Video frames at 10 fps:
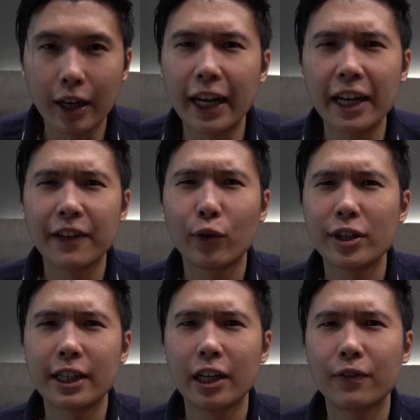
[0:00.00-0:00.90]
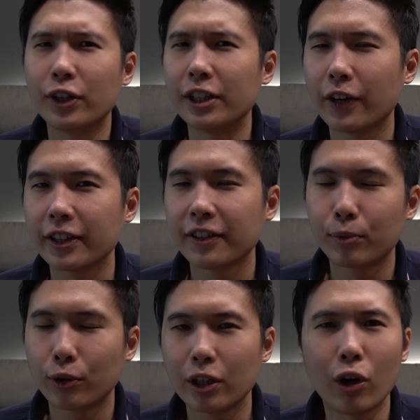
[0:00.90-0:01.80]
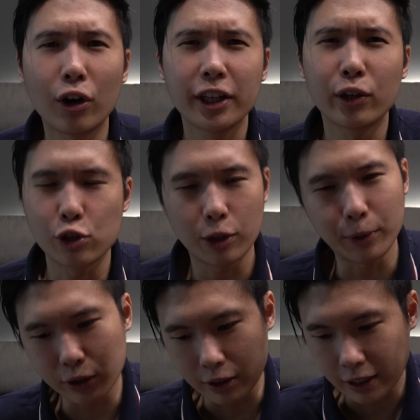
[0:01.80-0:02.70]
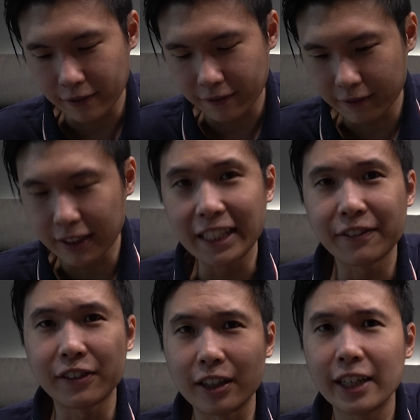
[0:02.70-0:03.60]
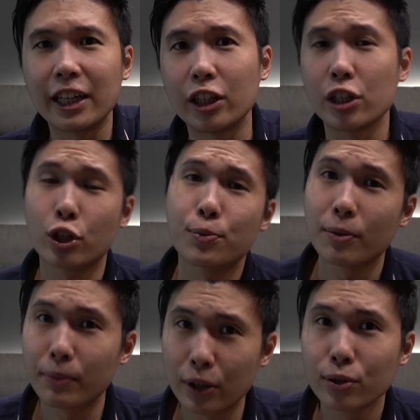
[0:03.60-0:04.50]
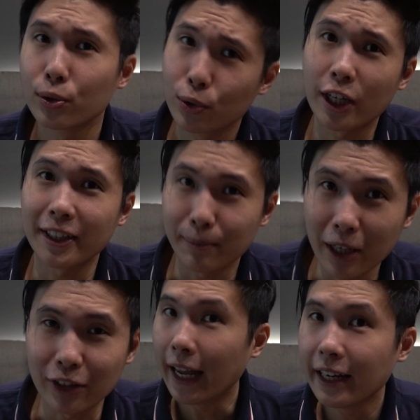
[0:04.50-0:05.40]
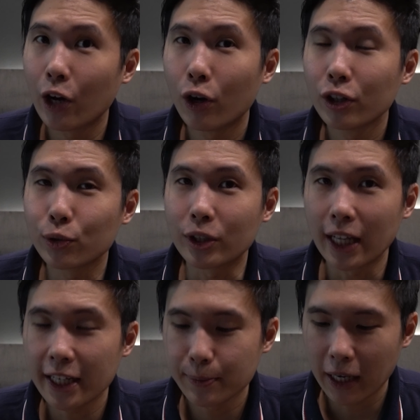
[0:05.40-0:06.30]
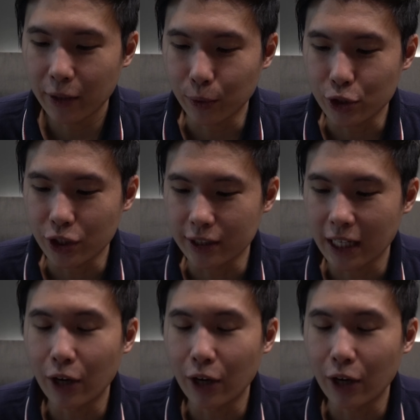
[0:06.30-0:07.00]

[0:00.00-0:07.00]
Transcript: Again, if you want to sign up for Interactive Broker or Thinkorswim, I'm going to leave the link in the description below, so do check them out. And now on to the last part, which is